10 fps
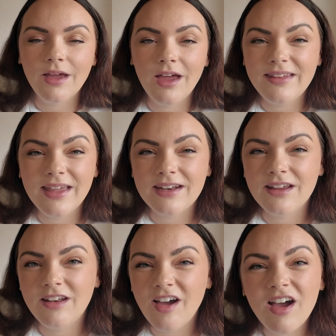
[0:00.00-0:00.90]
And then
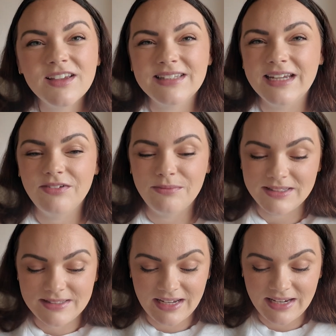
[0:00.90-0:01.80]
lastly for
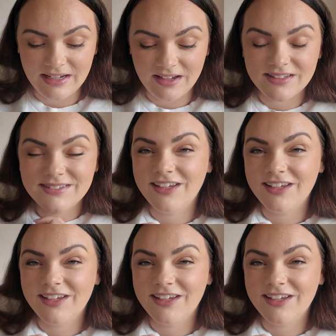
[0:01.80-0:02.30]
miscellaneous,